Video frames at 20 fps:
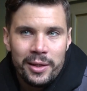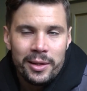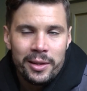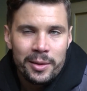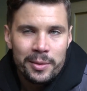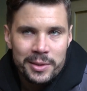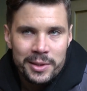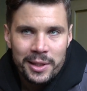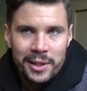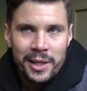And
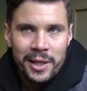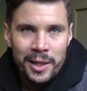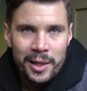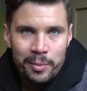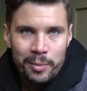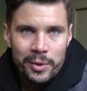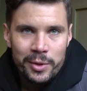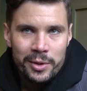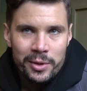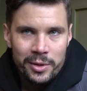I was like, yeah,
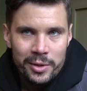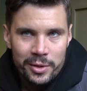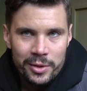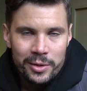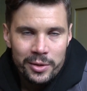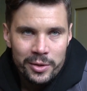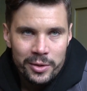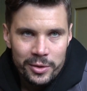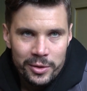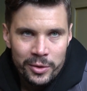but
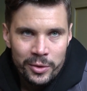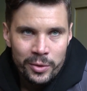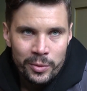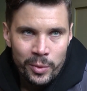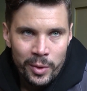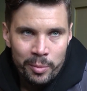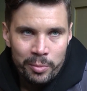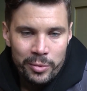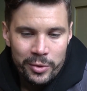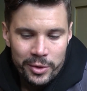you're
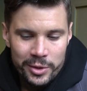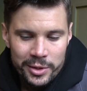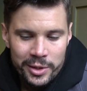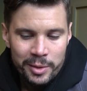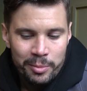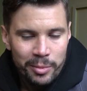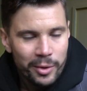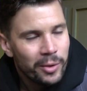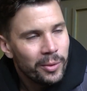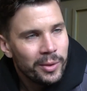one person
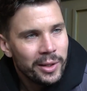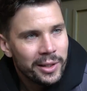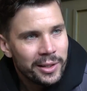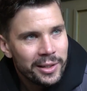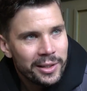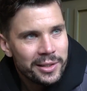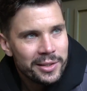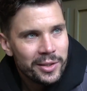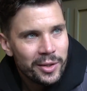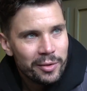in
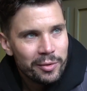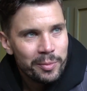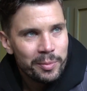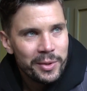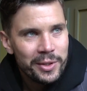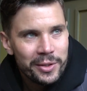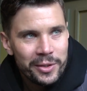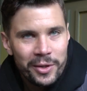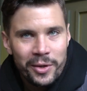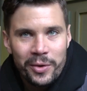Poland. It's hard for
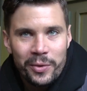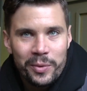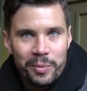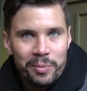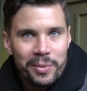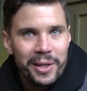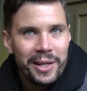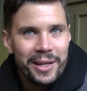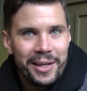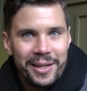me to go
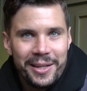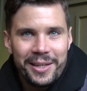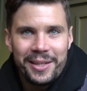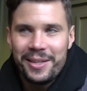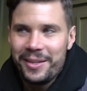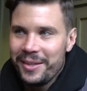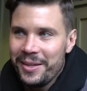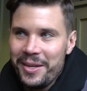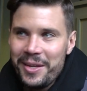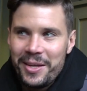and play.
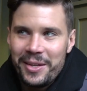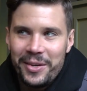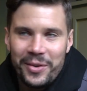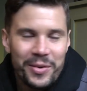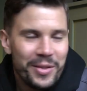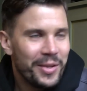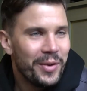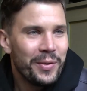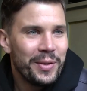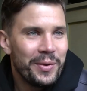
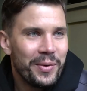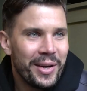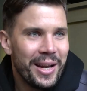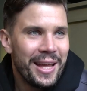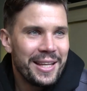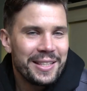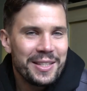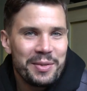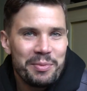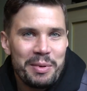You're the only one
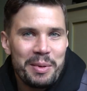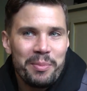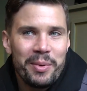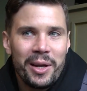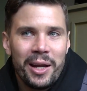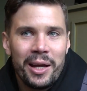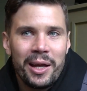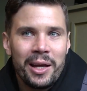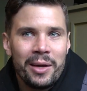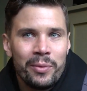asking me,
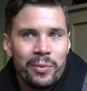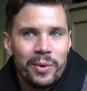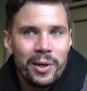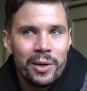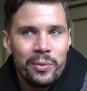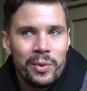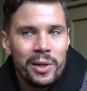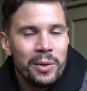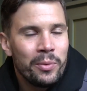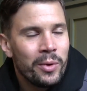but I
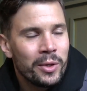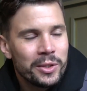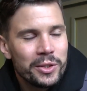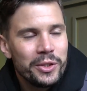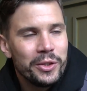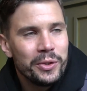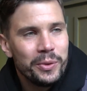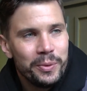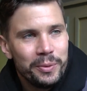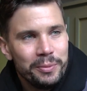really want
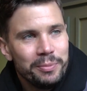to.